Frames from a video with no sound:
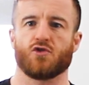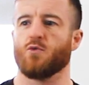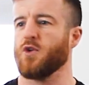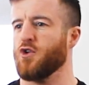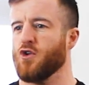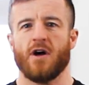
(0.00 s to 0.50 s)
So
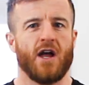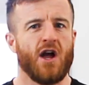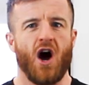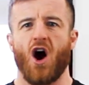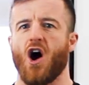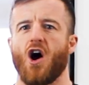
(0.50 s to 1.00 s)
when you're
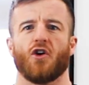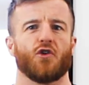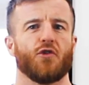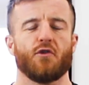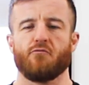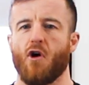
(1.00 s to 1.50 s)
hard
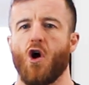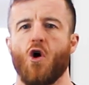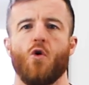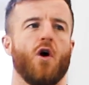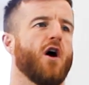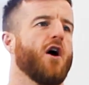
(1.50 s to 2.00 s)
on the
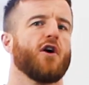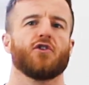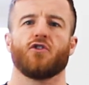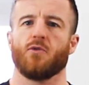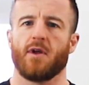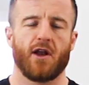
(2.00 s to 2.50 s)
row,
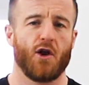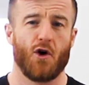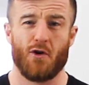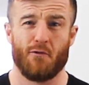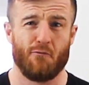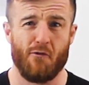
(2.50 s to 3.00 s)
hard doing a
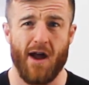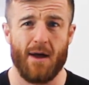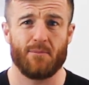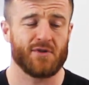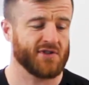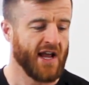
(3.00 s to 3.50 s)
load of
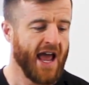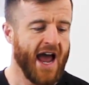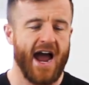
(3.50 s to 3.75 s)
reps,